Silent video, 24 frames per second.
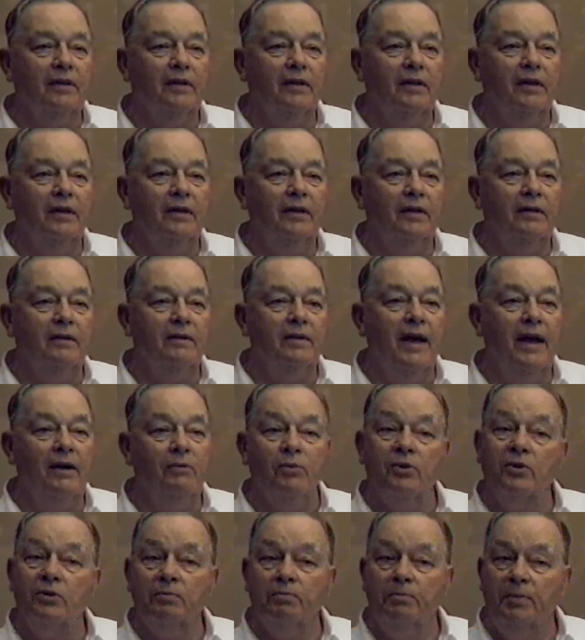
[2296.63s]
And that
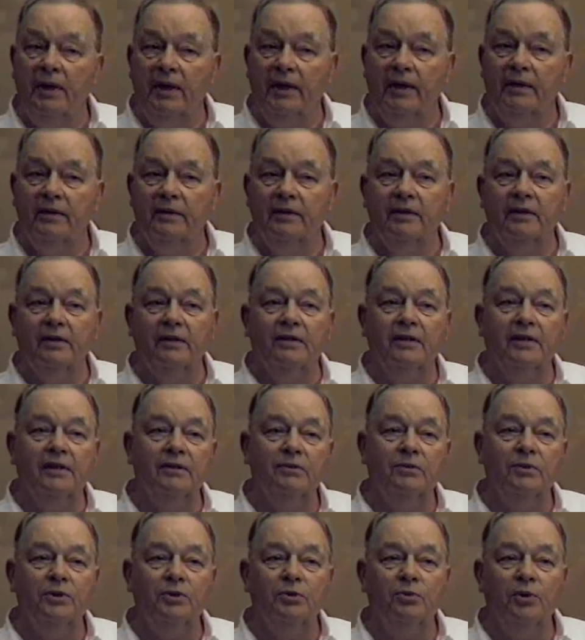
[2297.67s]
was big, that
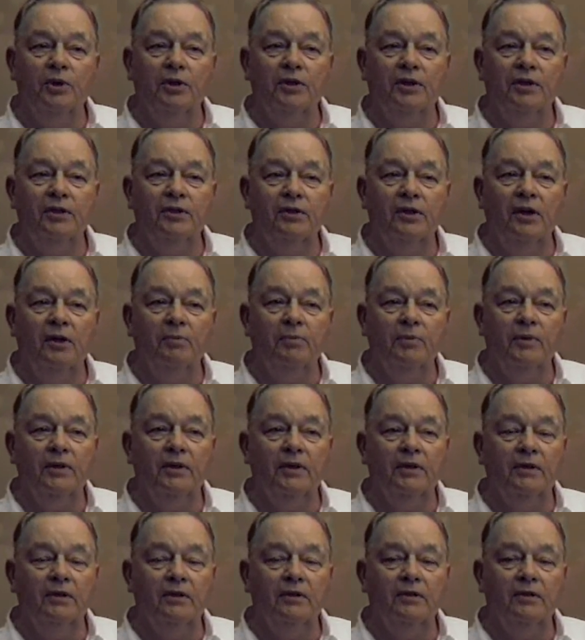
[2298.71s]
was really something,